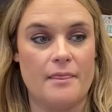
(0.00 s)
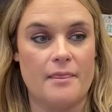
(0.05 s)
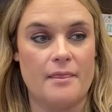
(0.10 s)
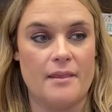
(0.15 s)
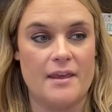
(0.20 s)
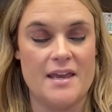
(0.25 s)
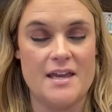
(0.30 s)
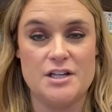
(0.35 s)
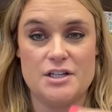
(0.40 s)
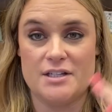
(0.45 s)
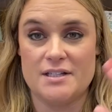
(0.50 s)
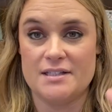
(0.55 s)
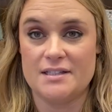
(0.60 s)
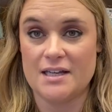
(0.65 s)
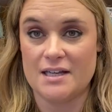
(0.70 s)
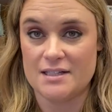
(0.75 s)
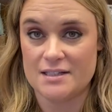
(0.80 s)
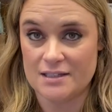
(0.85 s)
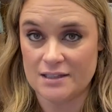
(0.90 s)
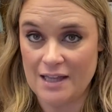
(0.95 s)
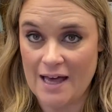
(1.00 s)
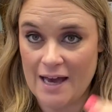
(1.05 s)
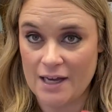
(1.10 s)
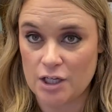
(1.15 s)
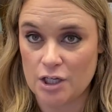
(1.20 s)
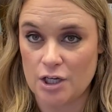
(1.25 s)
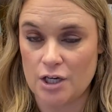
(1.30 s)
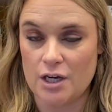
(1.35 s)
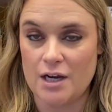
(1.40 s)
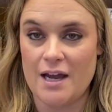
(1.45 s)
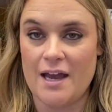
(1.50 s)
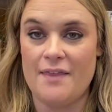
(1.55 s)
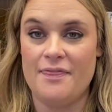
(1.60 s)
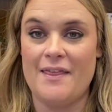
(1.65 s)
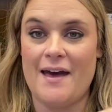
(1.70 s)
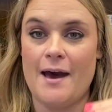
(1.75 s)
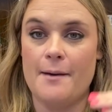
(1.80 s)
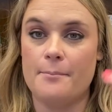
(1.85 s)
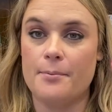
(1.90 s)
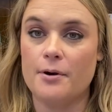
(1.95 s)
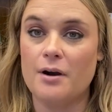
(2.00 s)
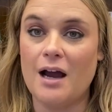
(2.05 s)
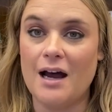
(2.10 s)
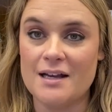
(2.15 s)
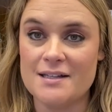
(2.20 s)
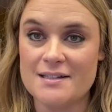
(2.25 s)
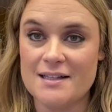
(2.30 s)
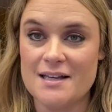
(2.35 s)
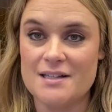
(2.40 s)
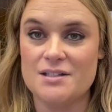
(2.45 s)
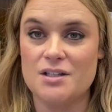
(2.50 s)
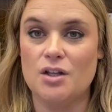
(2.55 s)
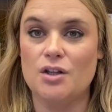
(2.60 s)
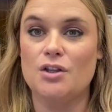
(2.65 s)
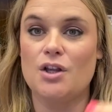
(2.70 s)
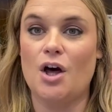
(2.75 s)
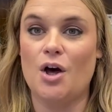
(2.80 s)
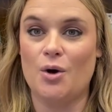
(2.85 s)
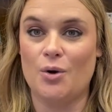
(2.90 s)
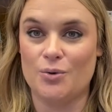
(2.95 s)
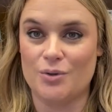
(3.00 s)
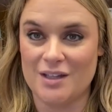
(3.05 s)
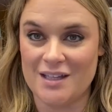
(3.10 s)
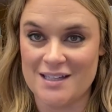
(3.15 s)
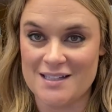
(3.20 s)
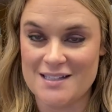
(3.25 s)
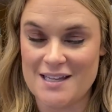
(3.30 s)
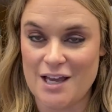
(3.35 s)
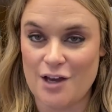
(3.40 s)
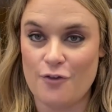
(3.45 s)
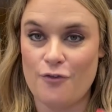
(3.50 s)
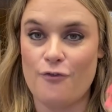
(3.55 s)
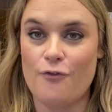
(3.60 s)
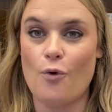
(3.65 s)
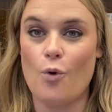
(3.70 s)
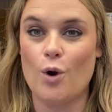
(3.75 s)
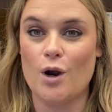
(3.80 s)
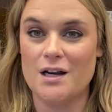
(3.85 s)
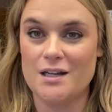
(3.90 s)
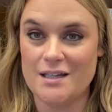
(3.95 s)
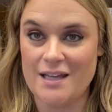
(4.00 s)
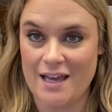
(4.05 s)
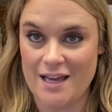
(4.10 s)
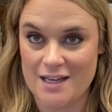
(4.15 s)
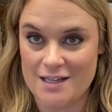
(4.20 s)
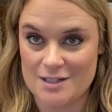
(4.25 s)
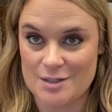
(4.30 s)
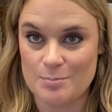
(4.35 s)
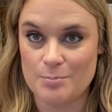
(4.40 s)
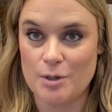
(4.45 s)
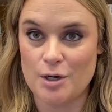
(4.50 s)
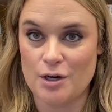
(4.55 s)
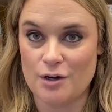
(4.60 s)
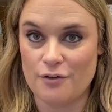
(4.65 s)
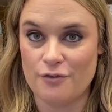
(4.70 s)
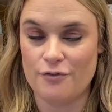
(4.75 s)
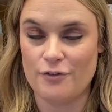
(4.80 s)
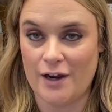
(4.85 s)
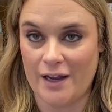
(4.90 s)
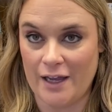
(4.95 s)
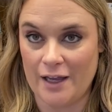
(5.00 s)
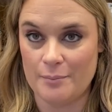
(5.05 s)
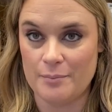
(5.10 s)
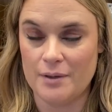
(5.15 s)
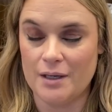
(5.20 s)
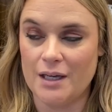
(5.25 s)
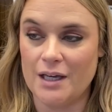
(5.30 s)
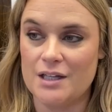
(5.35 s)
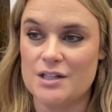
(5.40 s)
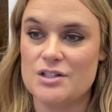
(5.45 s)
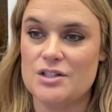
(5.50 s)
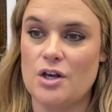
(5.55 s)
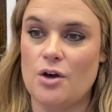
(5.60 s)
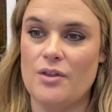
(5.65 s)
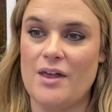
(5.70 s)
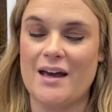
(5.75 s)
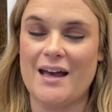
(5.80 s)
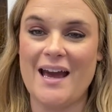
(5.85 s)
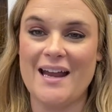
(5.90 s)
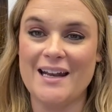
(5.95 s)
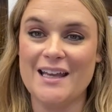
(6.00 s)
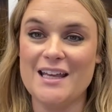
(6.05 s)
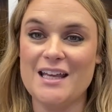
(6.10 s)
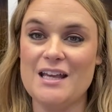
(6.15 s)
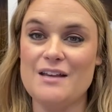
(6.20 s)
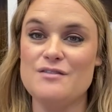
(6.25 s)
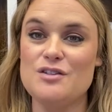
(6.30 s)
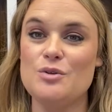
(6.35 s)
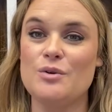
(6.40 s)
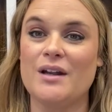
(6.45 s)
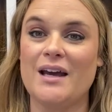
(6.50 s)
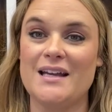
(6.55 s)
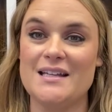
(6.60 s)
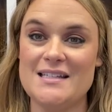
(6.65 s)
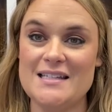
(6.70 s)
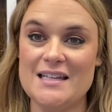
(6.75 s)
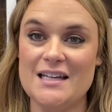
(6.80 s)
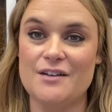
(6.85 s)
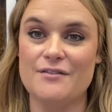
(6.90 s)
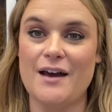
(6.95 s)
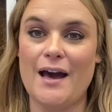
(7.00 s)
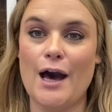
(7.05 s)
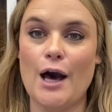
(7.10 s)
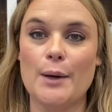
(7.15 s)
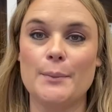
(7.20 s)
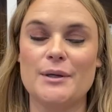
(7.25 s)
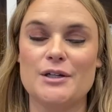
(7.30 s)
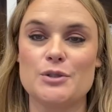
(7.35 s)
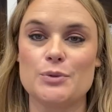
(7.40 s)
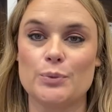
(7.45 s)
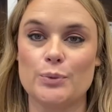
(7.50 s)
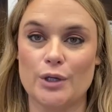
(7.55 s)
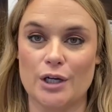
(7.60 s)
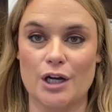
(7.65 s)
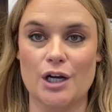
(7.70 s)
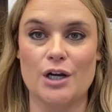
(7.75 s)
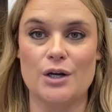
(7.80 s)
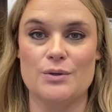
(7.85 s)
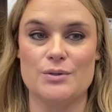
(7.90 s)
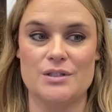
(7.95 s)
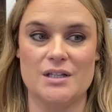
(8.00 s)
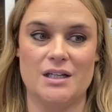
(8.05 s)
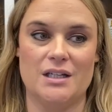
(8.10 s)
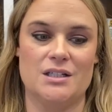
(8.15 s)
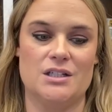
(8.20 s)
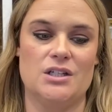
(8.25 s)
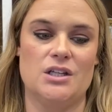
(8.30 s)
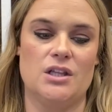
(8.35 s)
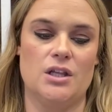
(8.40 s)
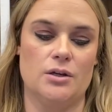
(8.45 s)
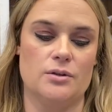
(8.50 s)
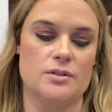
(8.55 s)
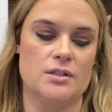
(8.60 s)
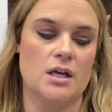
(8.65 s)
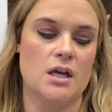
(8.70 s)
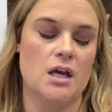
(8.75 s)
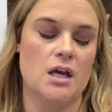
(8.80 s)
He just does lacquer, and that process alone can take 4 days per frame. And so that kind of gives you an idea of how much work goes into those.